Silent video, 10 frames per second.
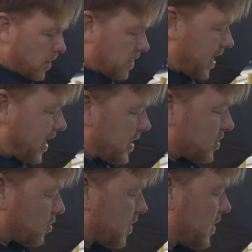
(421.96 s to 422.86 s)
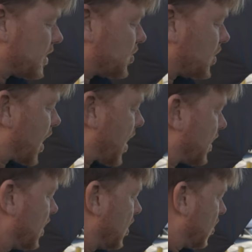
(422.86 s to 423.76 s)
the thing is with this shot,
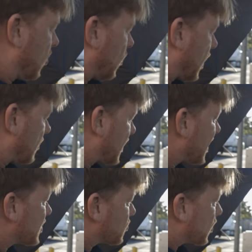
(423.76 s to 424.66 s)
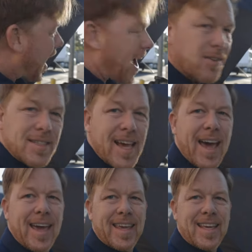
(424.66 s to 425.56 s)
what I've done is we're
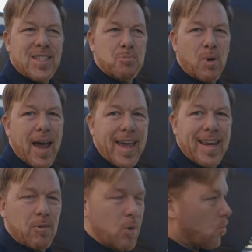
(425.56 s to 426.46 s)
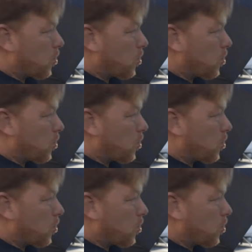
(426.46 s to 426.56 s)
outside, it's bright, we're